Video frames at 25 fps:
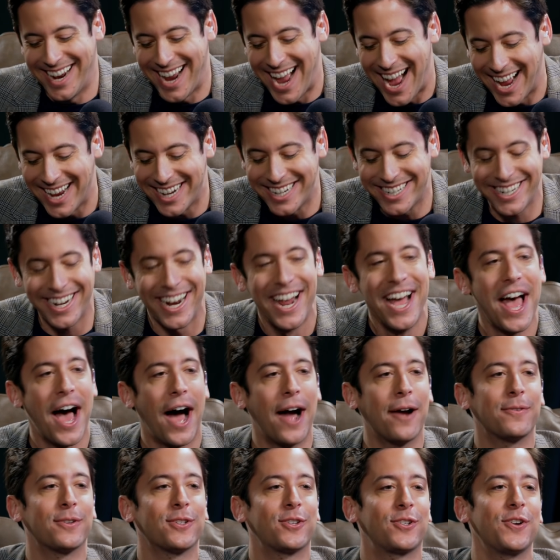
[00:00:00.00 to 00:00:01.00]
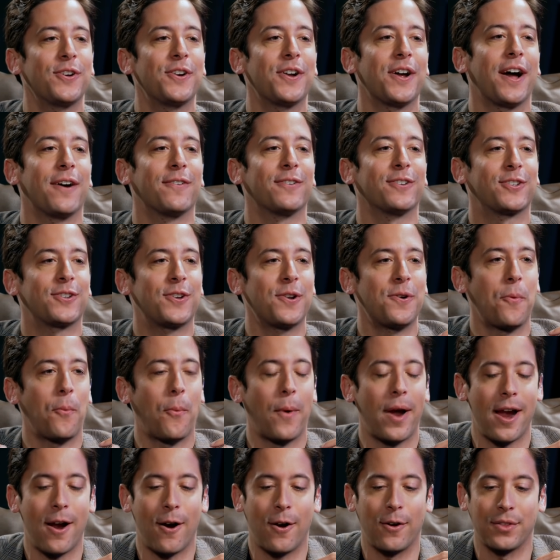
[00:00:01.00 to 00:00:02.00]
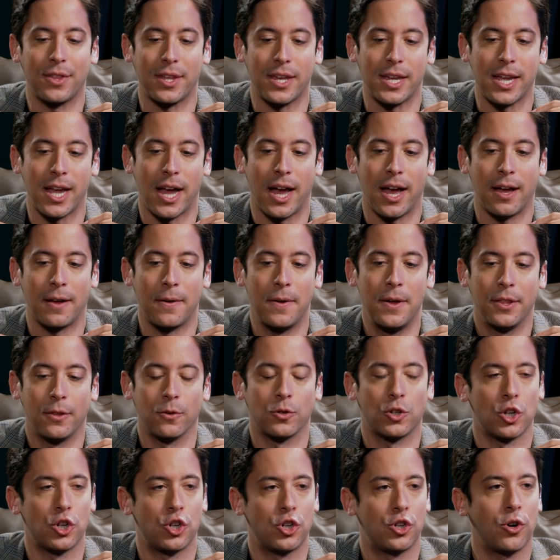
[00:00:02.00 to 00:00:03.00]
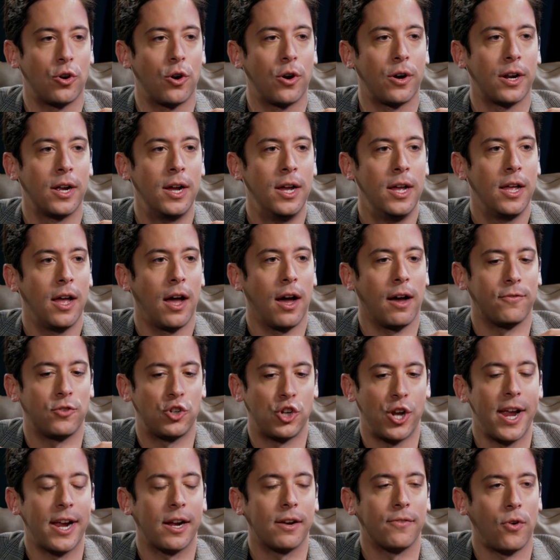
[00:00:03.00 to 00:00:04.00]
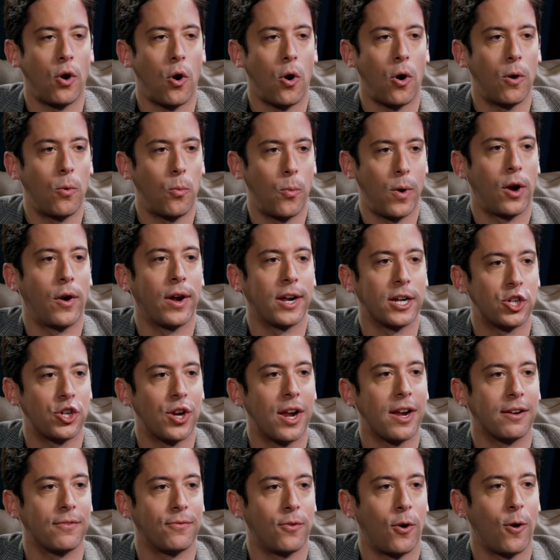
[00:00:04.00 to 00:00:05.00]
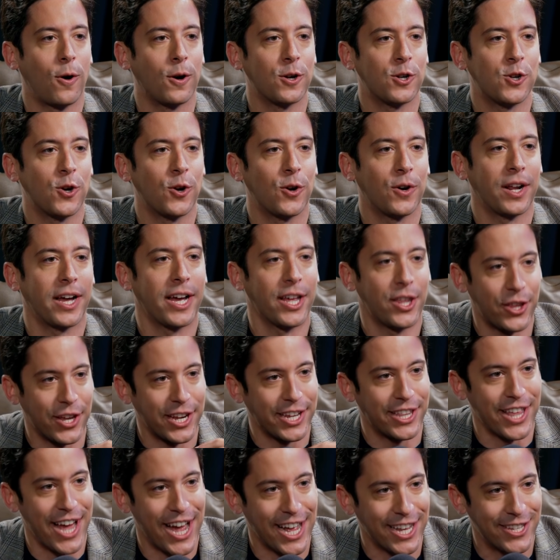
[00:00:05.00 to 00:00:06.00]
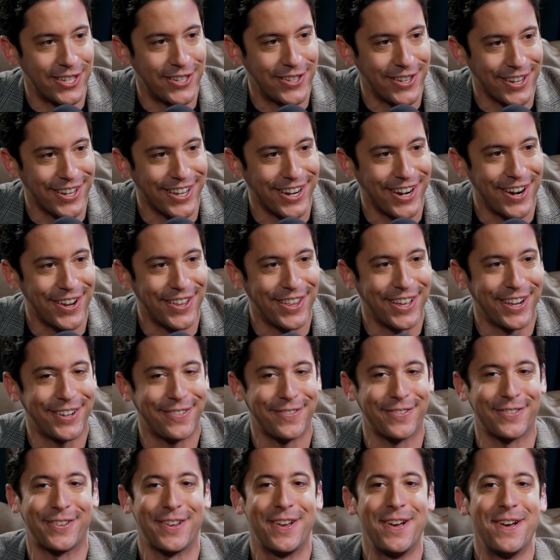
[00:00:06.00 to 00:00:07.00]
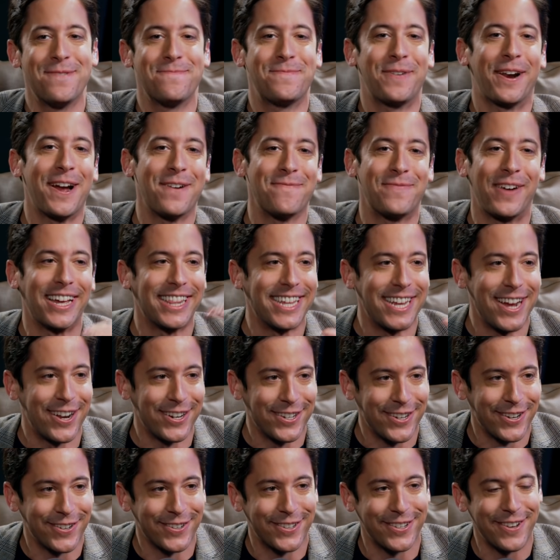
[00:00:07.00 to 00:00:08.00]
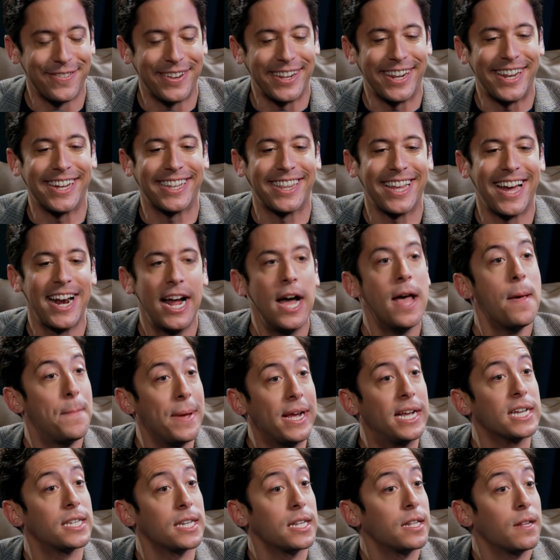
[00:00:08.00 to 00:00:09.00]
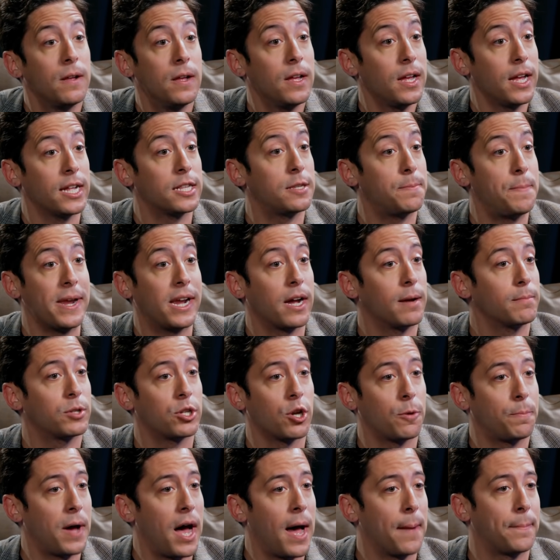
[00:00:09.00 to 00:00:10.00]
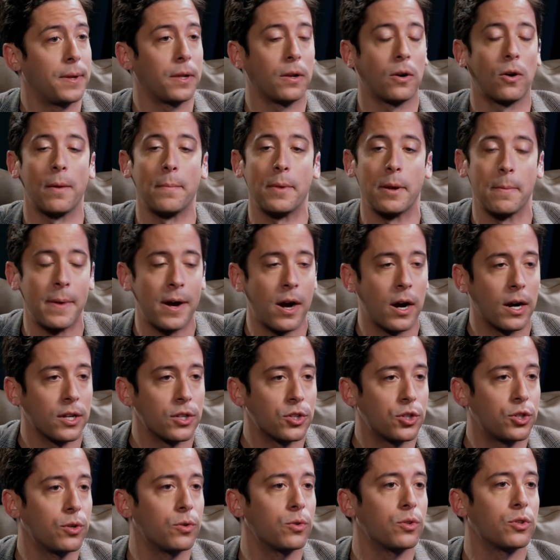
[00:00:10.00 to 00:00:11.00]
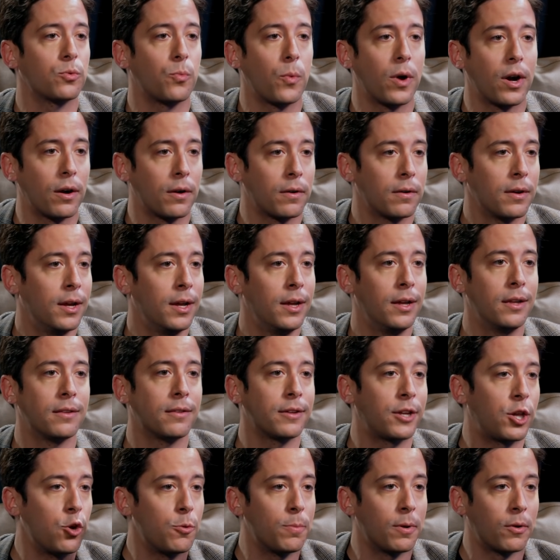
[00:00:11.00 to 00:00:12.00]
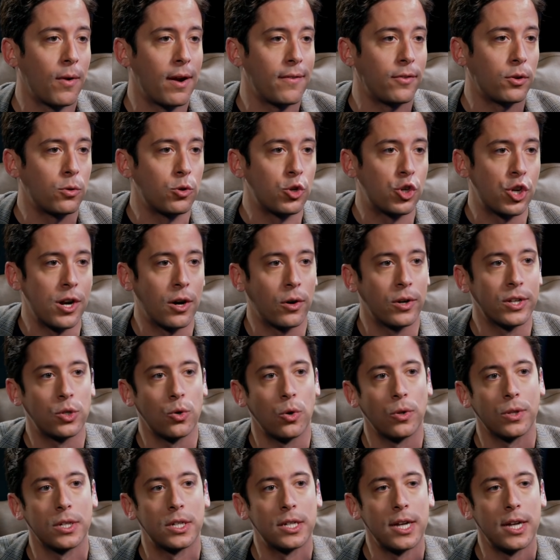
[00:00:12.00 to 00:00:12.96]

I did. I was gonna wear the. There's a shirt of Che Guevara wearing a Che Guevara shirt. I think that's that was put out by The Onion or something like that because it's become so popular. I mean, American students wear the Cuban revolutionaries all the